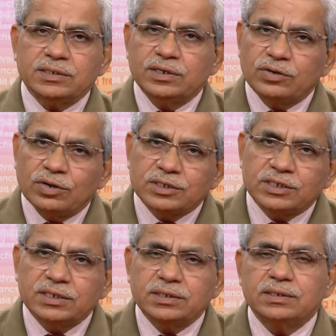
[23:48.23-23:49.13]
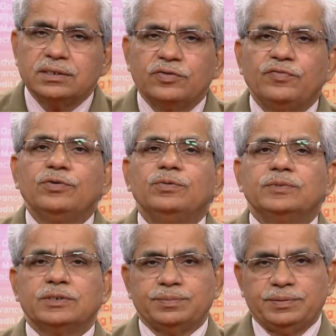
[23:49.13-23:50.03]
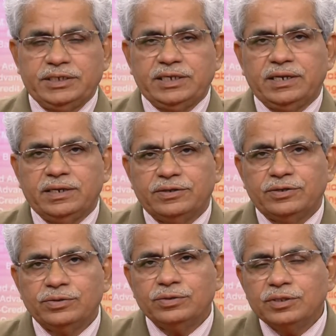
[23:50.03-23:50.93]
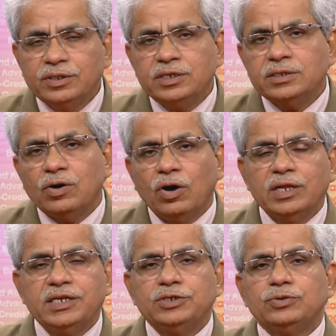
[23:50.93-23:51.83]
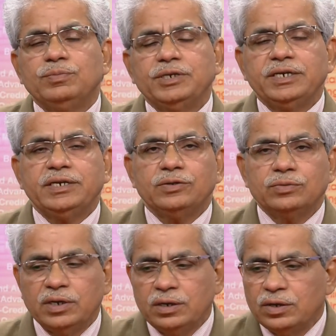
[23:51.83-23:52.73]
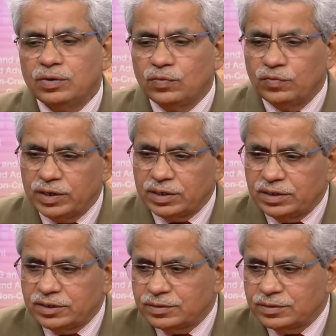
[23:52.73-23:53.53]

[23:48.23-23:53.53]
toxic fumes basically. So all these should be trained to the workers